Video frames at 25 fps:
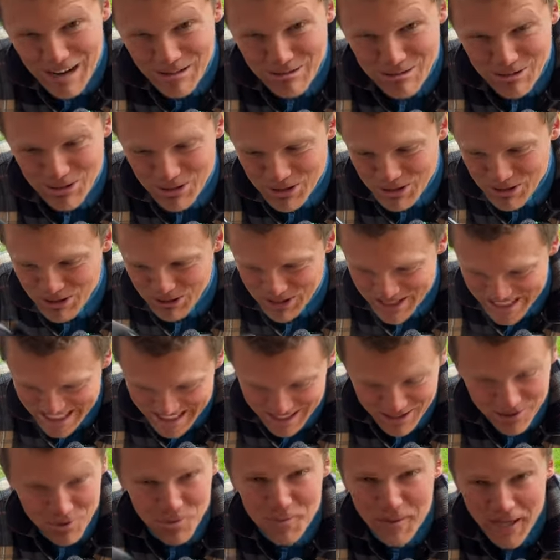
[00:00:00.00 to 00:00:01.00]
how to use it
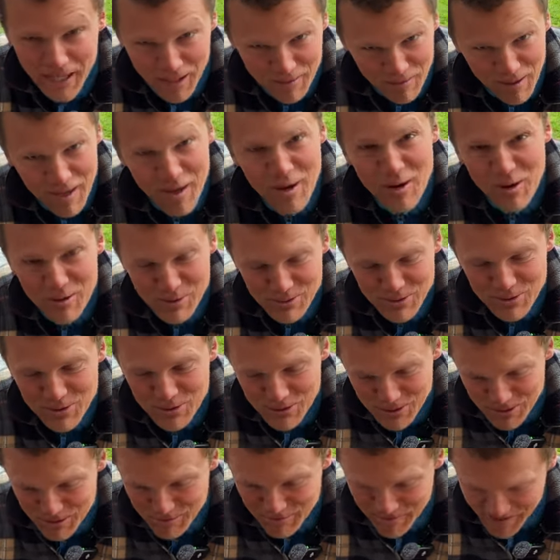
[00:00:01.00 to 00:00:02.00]
to make my own youtube